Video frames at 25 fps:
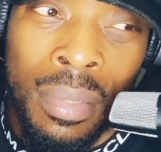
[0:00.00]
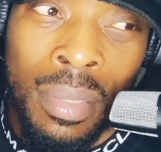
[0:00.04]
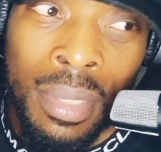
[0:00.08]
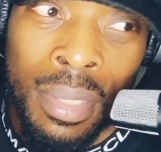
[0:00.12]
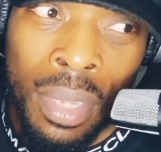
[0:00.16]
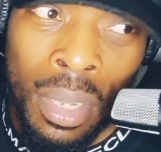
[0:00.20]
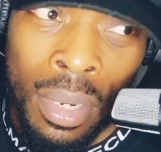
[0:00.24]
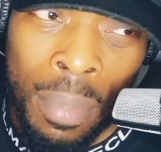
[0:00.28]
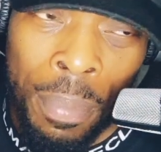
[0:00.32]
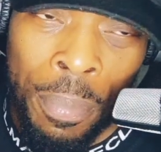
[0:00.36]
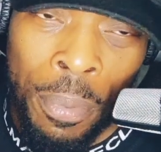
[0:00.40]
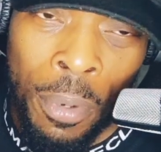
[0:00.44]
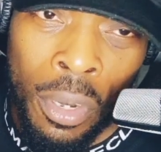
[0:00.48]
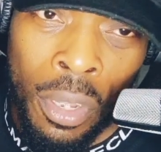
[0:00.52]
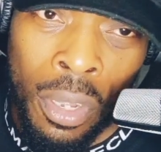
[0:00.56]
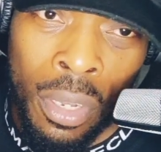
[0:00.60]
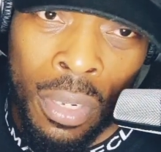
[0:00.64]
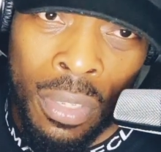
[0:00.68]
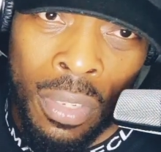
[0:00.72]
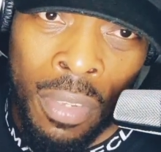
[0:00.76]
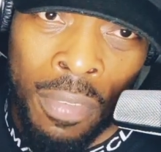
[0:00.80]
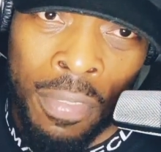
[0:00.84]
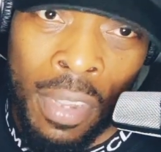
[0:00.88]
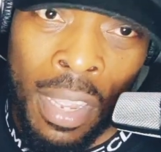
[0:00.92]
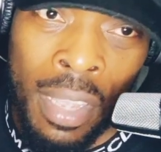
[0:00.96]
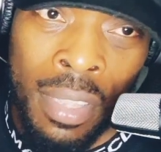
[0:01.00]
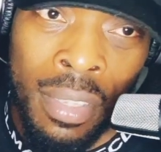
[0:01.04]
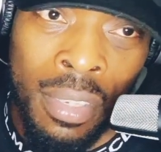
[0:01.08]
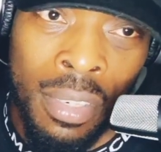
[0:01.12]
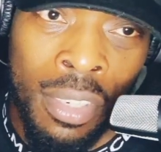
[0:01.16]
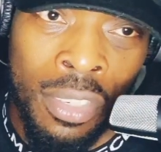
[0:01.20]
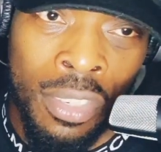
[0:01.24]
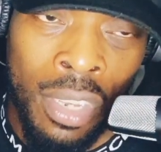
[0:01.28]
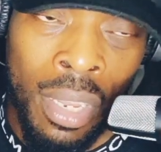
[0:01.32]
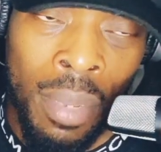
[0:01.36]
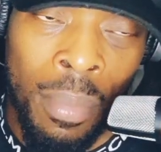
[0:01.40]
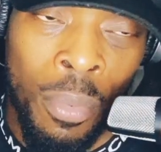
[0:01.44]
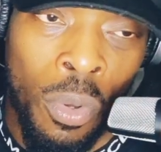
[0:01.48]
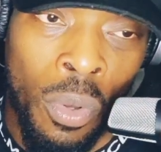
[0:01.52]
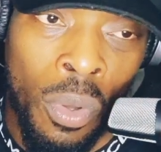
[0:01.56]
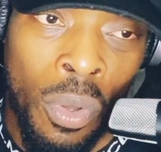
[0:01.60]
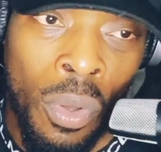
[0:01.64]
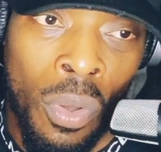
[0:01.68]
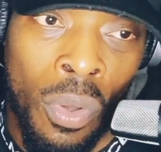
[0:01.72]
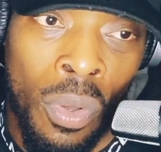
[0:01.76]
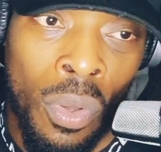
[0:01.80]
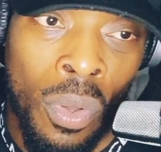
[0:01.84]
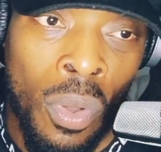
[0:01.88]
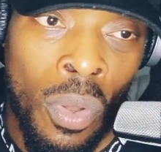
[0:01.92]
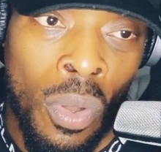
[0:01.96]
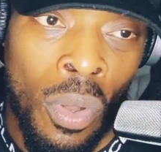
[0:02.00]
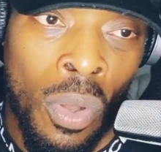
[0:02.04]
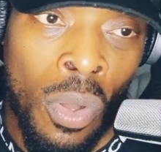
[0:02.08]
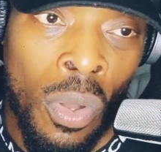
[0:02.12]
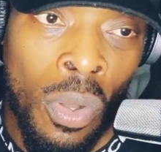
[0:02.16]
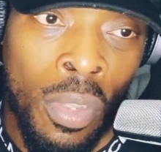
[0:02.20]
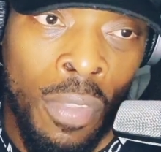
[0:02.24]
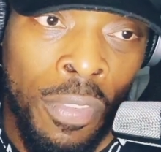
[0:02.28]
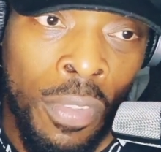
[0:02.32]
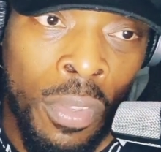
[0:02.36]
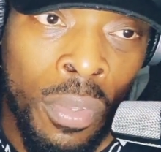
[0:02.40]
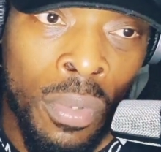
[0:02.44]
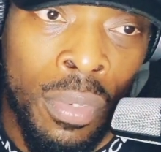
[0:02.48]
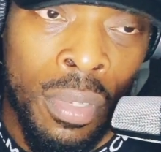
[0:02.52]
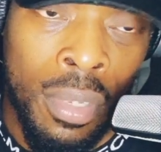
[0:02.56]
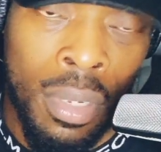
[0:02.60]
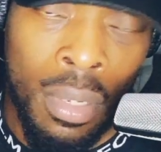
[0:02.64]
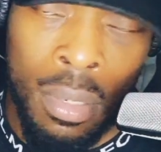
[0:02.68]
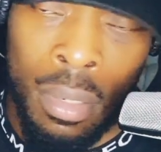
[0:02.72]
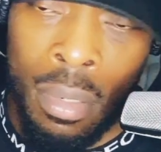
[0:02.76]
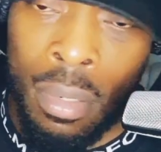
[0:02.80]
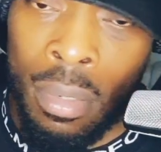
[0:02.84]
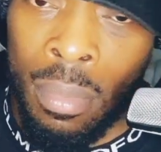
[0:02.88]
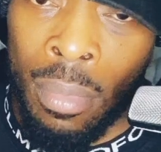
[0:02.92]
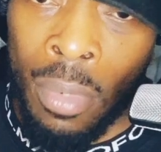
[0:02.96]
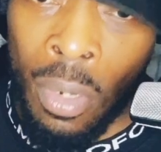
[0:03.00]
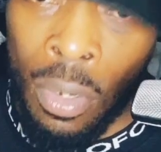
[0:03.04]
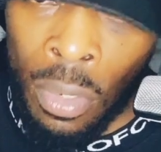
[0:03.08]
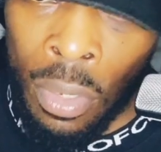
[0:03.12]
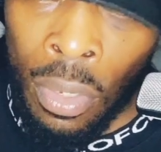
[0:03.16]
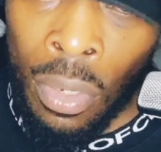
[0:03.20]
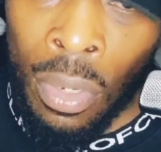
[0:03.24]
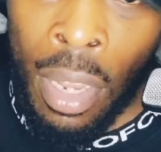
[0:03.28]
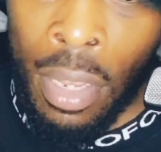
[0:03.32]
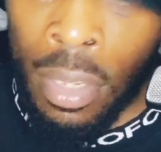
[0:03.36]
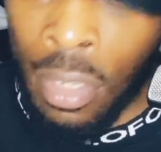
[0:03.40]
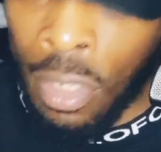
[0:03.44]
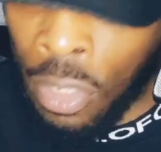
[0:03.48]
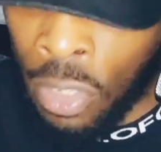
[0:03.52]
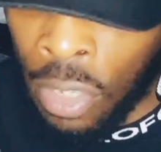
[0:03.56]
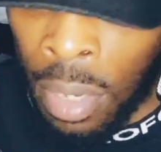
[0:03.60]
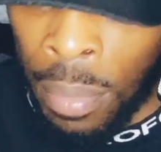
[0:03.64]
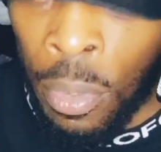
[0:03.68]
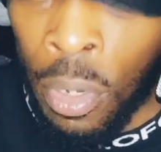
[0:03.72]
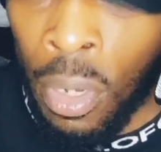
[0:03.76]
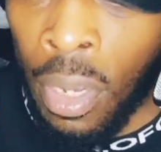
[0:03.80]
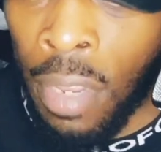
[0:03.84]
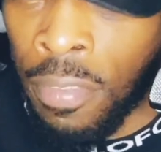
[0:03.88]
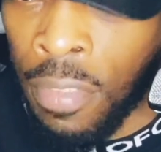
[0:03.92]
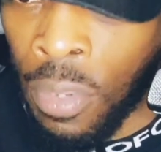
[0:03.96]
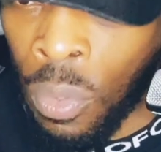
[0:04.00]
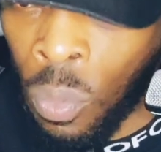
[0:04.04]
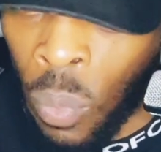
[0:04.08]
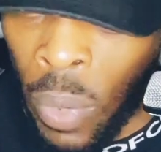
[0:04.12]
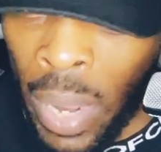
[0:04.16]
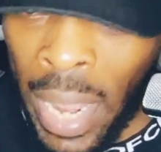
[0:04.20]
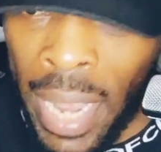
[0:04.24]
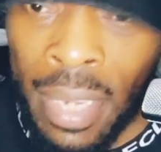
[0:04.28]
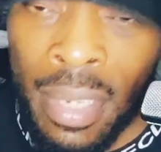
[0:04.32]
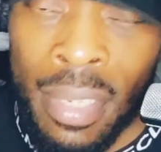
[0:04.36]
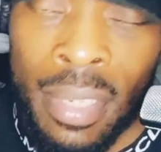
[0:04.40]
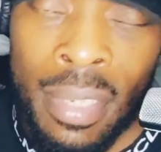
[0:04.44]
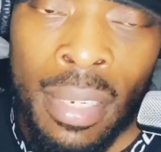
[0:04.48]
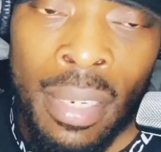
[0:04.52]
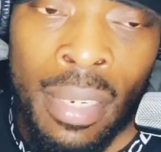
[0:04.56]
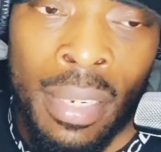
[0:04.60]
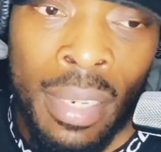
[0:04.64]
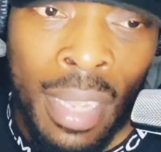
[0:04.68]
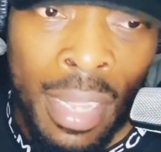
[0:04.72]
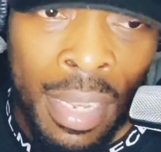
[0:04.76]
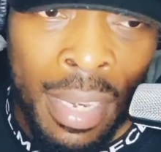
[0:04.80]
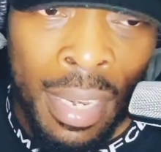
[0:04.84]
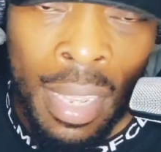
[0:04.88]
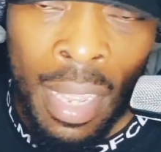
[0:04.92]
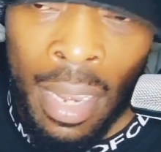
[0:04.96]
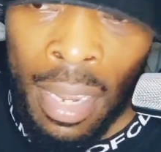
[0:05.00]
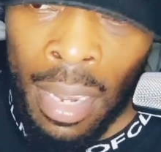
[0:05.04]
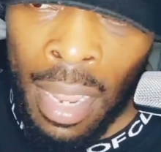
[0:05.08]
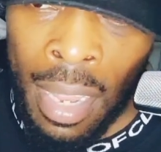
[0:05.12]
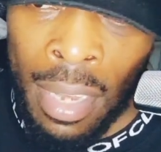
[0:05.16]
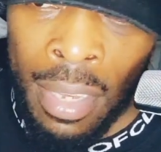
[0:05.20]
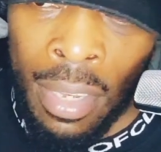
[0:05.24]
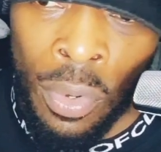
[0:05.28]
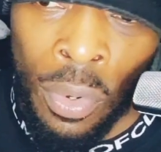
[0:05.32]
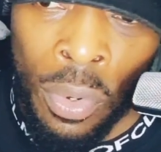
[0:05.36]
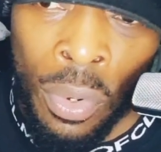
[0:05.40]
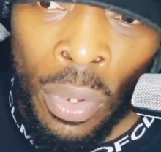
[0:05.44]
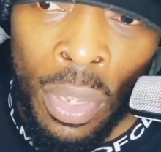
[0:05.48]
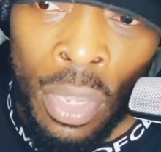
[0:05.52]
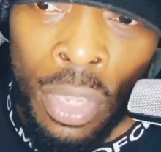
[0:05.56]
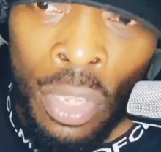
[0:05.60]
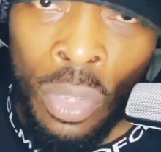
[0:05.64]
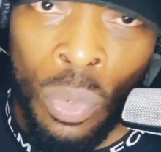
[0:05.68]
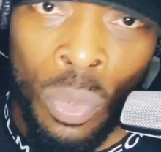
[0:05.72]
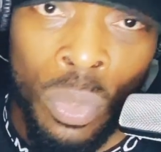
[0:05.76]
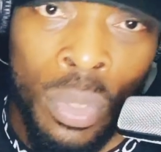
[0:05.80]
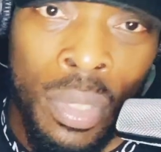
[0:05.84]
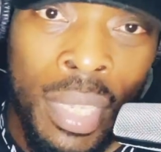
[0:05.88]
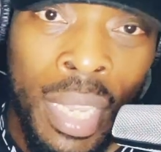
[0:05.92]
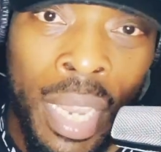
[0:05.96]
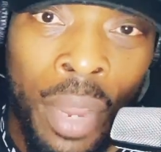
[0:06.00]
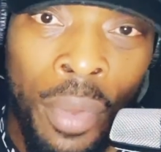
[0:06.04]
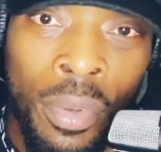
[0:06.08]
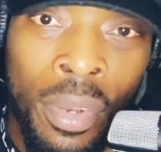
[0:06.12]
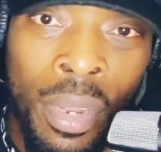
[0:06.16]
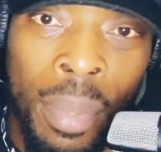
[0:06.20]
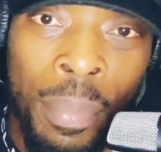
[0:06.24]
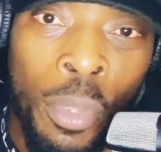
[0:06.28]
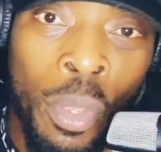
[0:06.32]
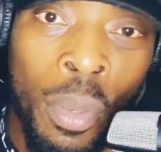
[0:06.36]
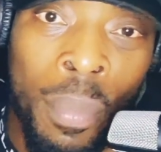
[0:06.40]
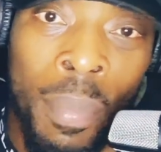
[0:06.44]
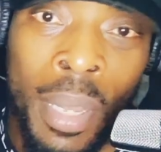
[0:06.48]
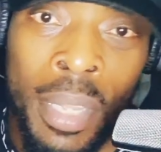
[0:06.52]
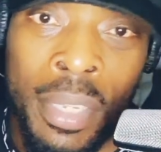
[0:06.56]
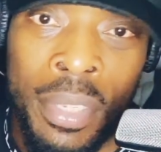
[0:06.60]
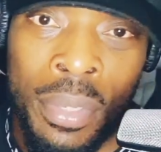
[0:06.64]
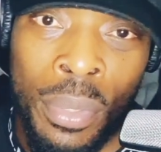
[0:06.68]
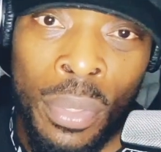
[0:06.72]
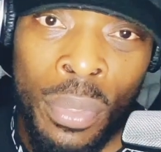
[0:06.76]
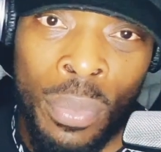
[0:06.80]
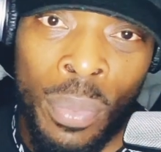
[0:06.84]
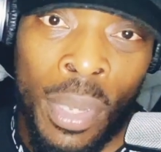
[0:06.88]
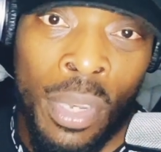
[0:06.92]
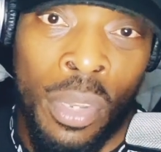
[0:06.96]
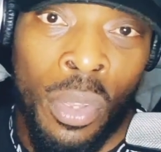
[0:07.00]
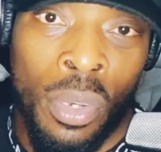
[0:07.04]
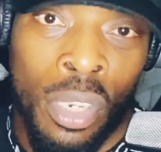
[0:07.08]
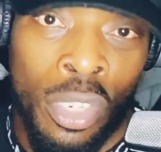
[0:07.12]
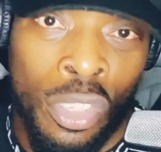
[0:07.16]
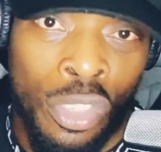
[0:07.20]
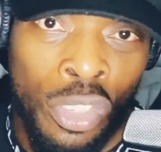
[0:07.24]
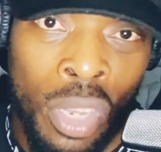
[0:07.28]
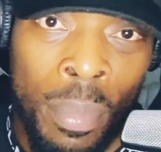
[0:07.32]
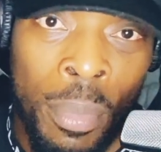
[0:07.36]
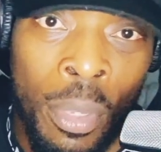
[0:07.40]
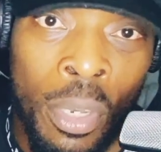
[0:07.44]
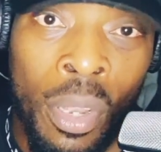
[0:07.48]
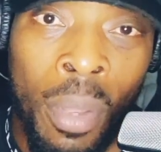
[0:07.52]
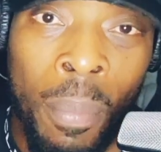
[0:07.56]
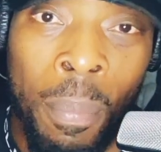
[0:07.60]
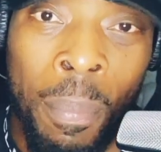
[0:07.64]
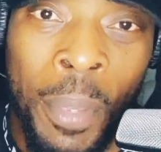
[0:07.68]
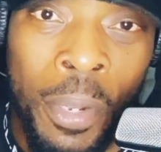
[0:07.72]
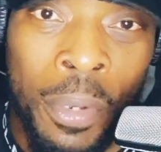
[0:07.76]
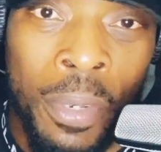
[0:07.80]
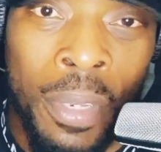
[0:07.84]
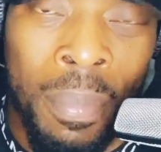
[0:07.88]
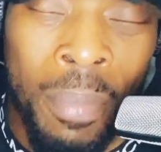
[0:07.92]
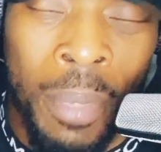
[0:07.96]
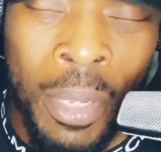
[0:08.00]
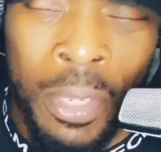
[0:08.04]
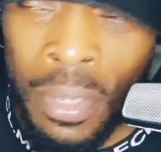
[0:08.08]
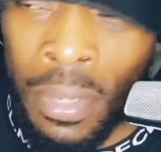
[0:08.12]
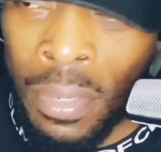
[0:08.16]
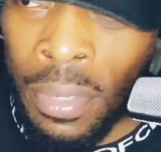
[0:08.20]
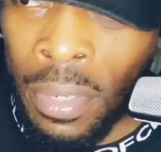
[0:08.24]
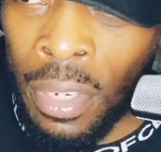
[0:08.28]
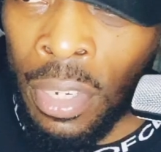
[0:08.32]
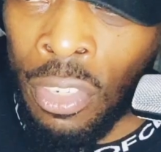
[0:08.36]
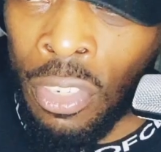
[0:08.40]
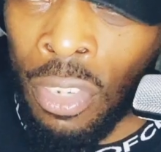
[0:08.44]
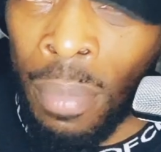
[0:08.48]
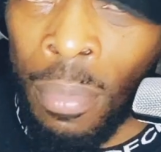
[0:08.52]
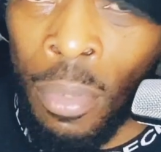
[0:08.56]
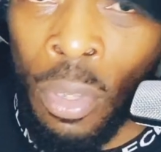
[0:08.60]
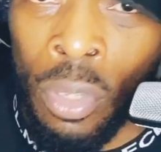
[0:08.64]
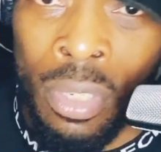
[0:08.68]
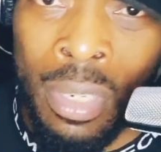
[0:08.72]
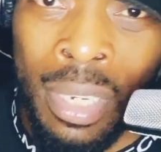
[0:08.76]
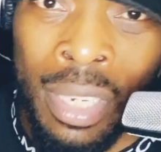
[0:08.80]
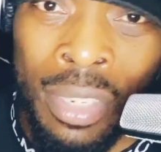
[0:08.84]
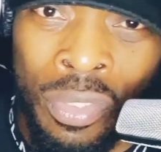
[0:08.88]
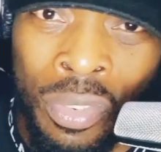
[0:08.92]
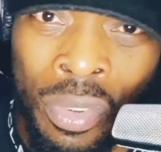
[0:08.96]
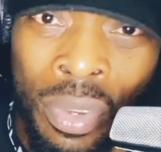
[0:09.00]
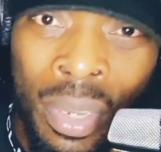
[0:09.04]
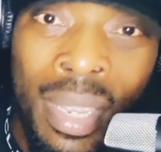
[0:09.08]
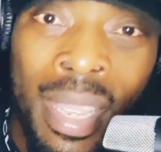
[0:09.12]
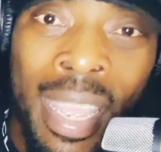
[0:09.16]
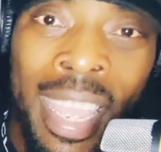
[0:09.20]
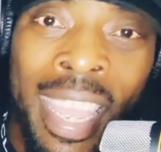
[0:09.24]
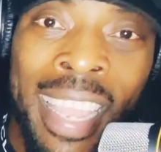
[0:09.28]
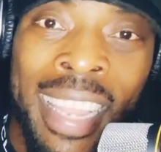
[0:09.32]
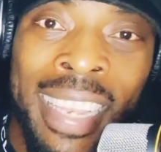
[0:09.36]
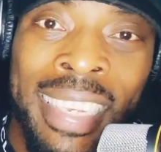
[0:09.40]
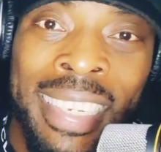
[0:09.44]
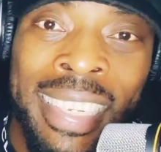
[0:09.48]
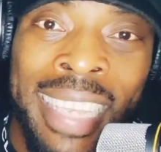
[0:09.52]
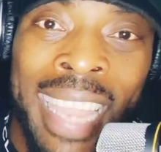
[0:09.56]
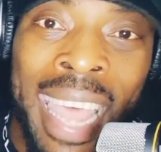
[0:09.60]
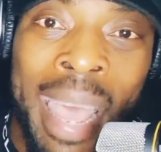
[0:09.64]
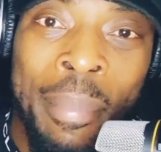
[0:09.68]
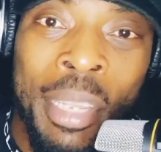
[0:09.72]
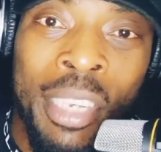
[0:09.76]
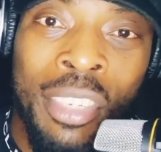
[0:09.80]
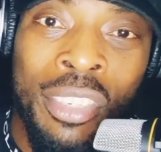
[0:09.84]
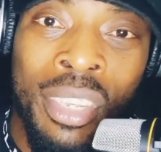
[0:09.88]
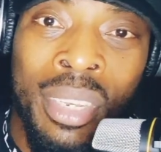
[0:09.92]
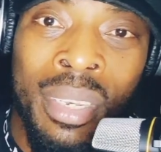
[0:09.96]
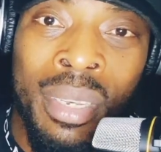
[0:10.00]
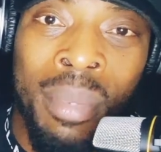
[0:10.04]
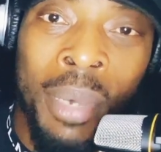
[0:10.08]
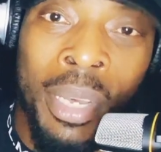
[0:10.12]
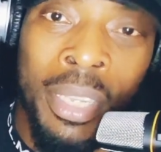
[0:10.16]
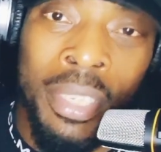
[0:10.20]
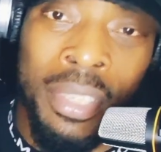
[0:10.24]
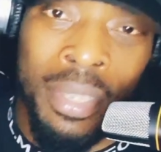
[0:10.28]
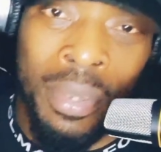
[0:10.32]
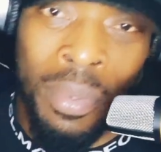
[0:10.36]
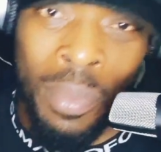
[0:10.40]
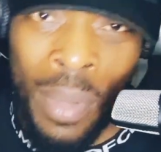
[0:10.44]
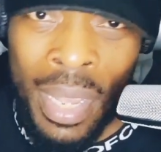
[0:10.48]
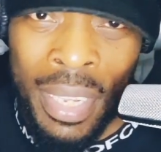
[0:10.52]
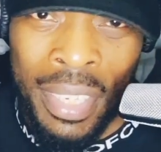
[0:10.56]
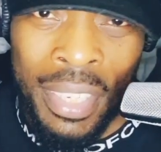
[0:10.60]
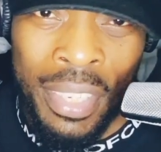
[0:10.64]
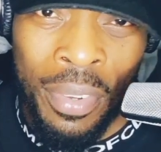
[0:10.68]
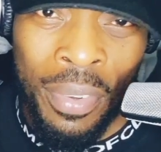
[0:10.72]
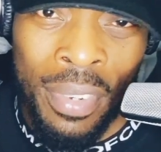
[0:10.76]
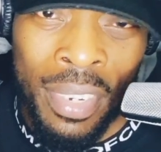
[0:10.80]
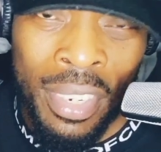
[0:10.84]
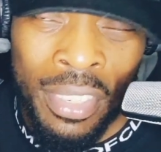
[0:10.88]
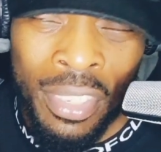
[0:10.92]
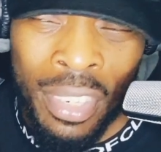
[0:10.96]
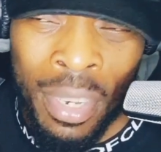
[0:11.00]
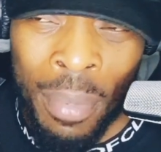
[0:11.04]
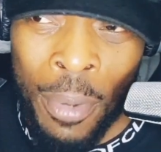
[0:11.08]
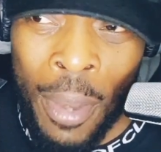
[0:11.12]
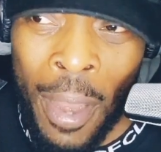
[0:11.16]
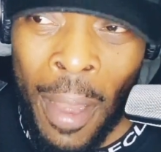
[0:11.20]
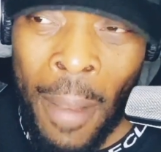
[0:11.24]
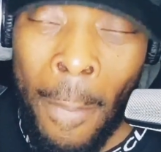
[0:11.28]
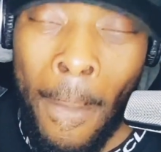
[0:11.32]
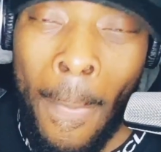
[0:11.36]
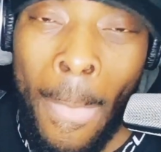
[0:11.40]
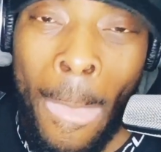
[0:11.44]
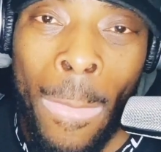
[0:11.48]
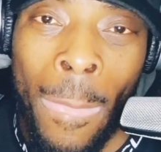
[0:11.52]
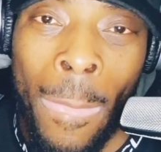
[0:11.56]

The other product of going to the gym, or if you're going to the gym, you're lifting weights and you're tearing up your muscles. When you're in the gym, you're not building muscles in the gym. You're literally damaging the muscle whilst you're in the gym, right?